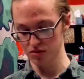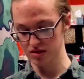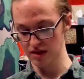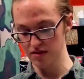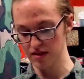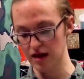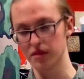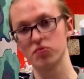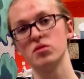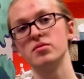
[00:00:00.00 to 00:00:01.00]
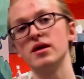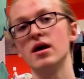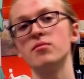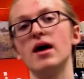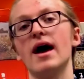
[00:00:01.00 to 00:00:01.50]
7th at 3
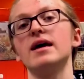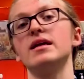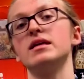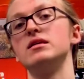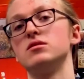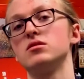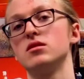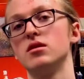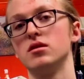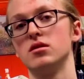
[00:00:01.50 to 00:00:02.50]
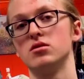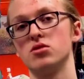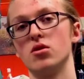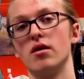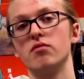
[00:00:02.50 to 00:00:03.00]
p.m. at East.
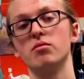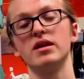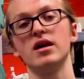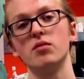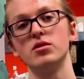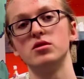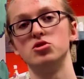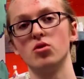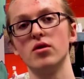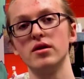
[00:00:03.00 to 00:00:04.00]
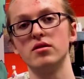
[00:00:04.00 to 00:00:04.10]
So everybody come and enjoy